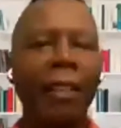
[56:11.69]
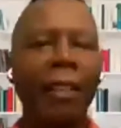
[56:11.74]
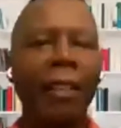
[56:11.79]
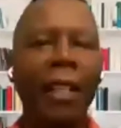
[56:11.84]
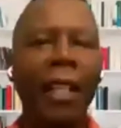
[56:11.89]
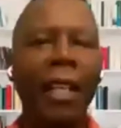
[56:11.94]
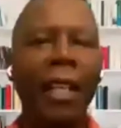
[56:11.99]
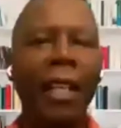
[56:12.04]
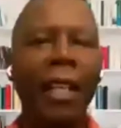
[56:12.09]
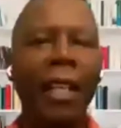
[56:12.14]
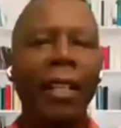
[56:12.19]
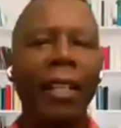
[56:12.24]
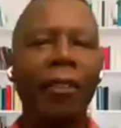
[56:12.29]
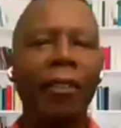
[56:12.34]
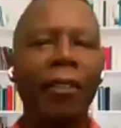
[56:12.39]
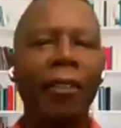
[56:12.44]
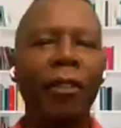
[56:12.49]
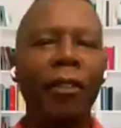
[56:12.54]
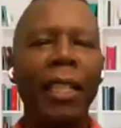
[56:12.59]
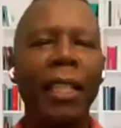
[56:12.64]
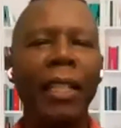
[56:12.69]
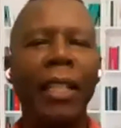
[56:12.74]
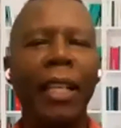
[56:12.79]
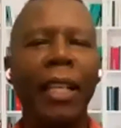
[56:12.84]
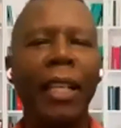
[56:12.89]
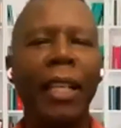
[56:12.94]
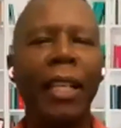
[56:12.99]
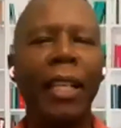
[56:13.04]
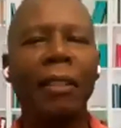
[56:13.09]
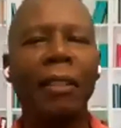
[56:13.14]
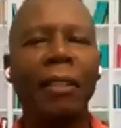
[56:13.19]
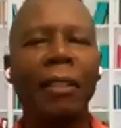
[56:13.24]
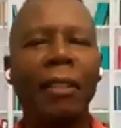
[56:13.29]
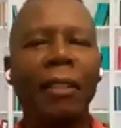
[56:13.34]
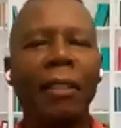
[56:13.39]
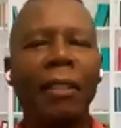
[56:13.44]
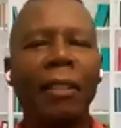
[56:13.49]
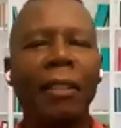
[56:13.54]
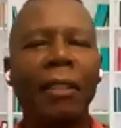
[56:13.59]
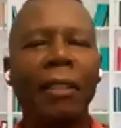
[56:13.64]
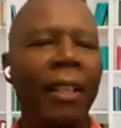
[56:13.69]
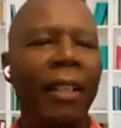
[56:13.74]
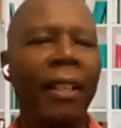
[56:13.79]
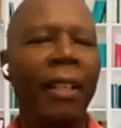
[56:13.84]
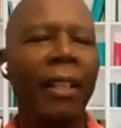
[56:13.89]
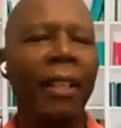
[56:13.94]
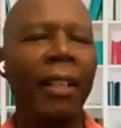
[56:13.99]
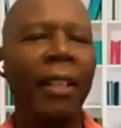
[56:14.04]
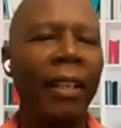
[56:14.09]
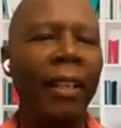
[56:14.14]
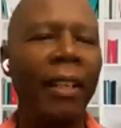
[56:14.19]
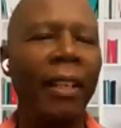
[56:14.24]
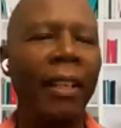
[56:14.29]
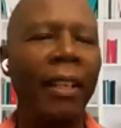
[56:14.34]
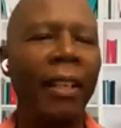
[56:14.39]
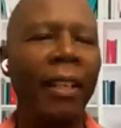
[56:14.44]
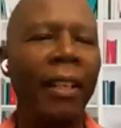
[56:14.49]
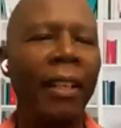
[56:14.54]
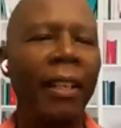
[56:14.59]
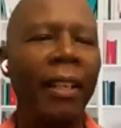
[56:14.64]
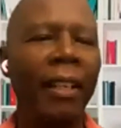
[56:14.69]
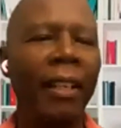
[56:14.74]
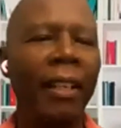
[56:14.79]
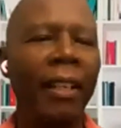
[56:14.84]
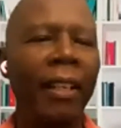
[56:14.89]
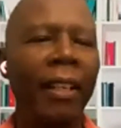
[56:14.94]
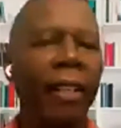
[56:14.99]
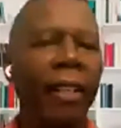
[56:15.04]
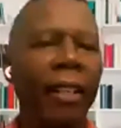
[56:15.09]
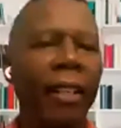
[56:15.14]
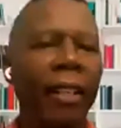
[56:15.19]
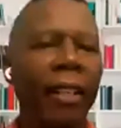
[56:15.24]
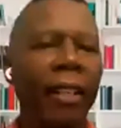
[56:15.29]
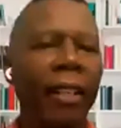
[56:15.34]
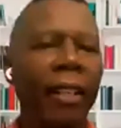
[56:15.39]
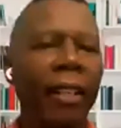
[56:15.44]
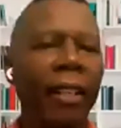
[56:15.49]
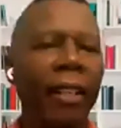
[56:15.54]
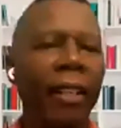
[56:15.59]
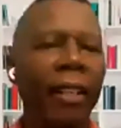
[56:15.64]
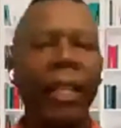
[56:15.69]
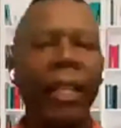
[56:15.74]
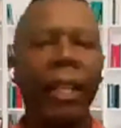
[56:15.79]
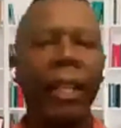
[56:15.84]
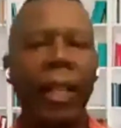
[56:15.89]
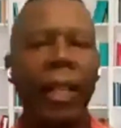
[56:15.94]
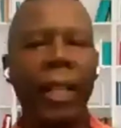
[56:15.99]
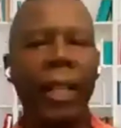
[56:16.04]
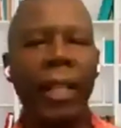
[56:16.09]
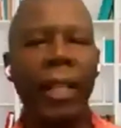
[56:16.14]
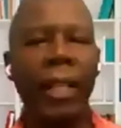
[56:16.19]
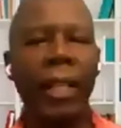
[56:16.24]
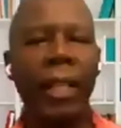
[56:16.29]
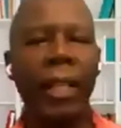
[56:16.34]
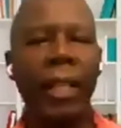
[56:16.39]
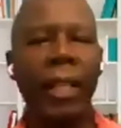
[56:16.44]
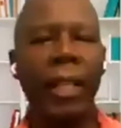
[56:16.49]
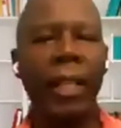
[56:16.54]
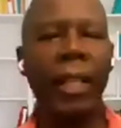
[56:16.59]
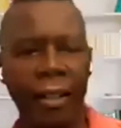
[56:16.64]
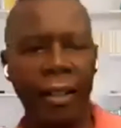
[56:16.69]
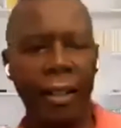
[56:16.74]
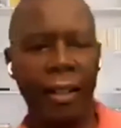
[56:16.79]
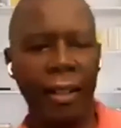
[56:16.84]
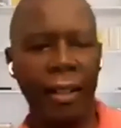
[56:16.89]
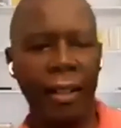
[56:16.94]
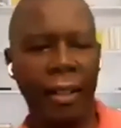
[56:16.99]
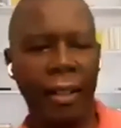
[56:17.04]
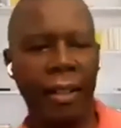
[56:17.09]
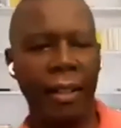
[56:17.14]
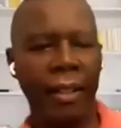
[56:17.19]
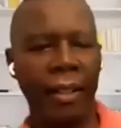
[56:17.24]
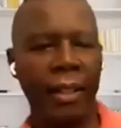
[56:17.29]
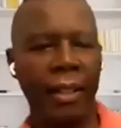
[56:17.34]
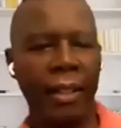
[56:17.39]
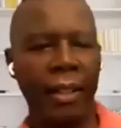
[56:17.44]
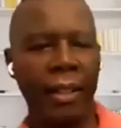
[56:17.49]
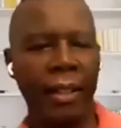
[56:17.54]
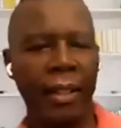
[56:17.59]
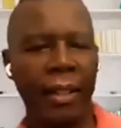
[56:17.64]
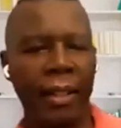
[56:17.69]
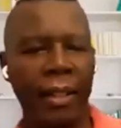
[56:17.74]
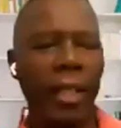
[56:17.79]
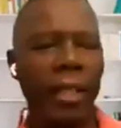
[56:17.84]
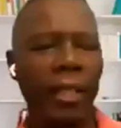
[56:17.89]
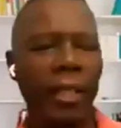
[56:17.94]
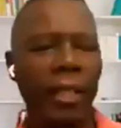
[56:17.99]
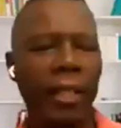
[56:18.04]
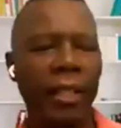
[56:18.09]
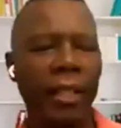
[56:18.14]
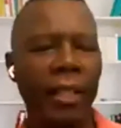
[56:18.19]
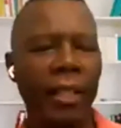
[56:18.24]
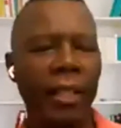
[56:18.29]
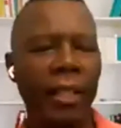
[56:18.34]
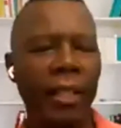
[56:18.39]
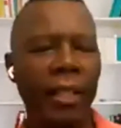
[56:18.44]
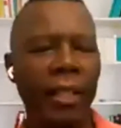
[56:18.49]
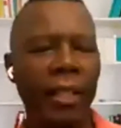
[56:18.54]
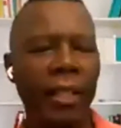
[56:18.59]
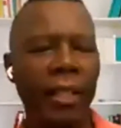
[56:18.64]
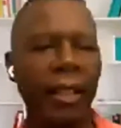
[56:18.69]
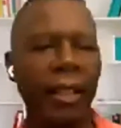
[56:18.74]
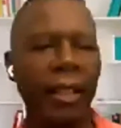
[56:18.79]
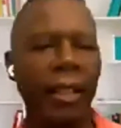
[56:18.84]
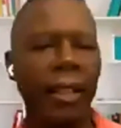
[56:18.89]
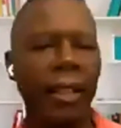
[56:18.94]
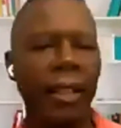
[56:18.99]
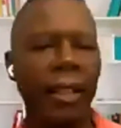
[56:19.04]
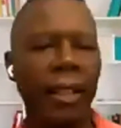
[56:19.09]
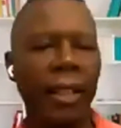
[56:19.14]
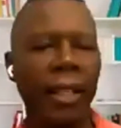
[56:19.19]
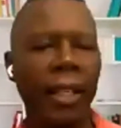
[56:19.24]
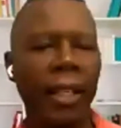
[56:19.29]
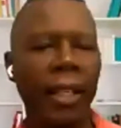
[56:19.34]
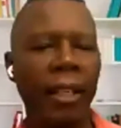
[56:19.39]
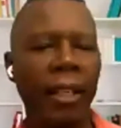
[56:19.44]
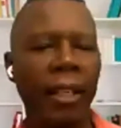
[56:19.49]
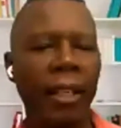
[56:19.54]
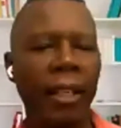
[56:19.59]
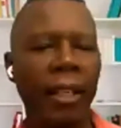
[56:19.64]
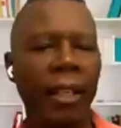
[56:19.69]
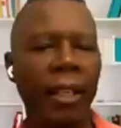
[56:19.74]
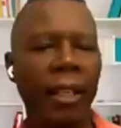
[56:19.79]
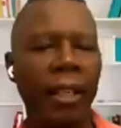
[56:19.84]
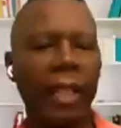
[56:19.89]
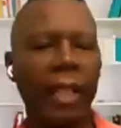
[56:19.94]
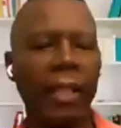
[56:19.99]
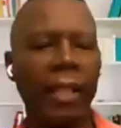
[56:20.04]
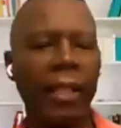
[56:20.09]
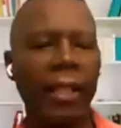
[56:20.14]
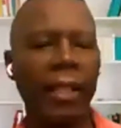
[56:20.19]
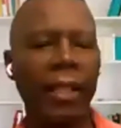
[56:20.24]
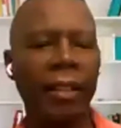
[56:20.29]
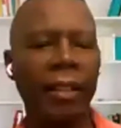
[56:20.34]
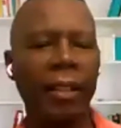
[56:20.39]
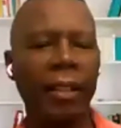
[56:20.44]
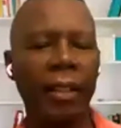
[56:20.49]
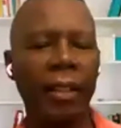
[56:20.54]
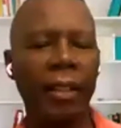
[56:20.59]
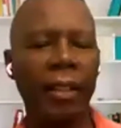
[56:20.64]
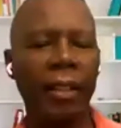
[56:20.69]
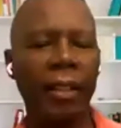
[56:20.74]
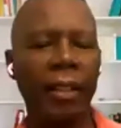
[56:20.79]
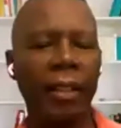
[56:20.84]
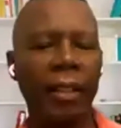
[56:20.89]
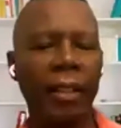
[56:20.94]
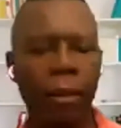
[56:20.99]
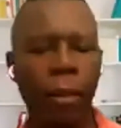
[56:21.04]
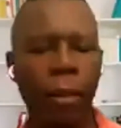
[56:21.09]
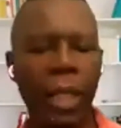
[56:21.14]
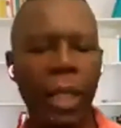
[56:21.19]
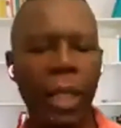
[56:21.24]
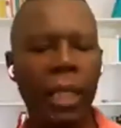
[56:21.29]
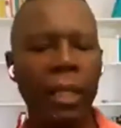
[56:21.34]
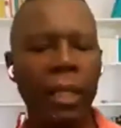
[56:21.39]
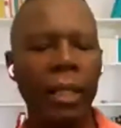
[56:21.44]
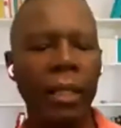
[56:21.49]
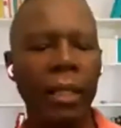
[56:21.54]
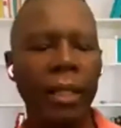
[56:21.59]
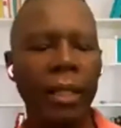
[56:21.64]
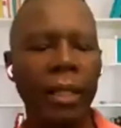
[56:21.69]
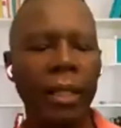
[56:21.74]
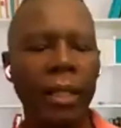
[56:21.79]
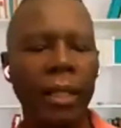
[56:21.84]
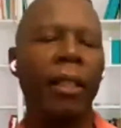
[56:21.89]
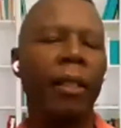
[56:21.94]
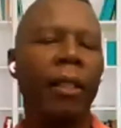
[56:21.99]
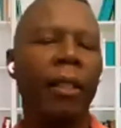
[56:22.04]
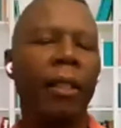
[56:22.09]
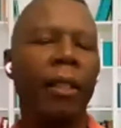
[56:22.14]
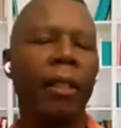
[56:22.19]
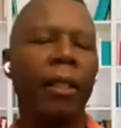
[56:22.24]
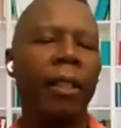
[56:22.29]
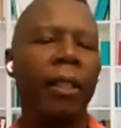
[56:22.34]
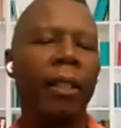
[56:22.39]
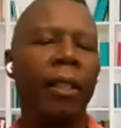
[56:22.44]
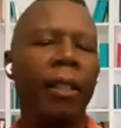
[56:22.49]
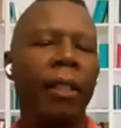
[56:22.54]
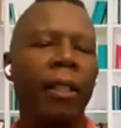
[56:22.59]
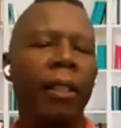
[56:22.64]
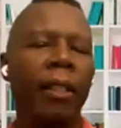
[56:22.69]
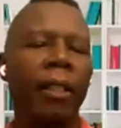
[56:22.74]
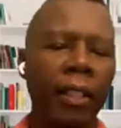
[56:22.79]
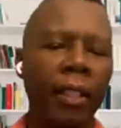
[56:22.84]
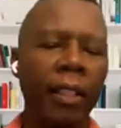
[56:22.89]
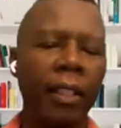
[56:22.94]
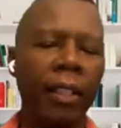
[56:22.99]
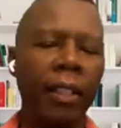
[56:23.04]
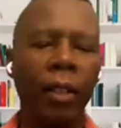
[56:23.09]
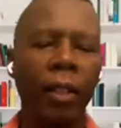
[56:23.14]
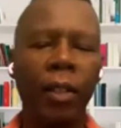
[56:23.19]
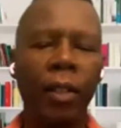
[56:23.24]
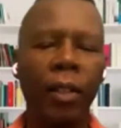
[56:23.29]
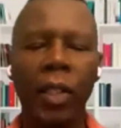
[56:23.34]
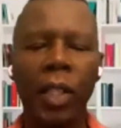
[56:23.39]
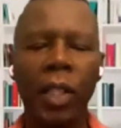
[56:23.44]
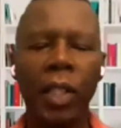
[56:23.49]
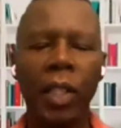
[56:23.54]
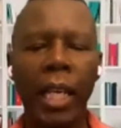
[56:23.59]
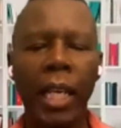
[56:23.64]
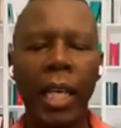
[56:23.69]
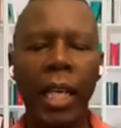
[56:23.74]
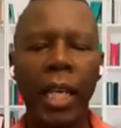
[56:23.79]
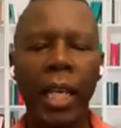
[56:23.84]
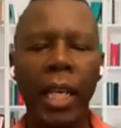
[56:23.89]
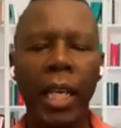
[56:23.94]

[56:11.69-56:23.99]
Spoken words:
I thought I had it ready to go. There it is. There it is. There's the link. Copy. Go to chat.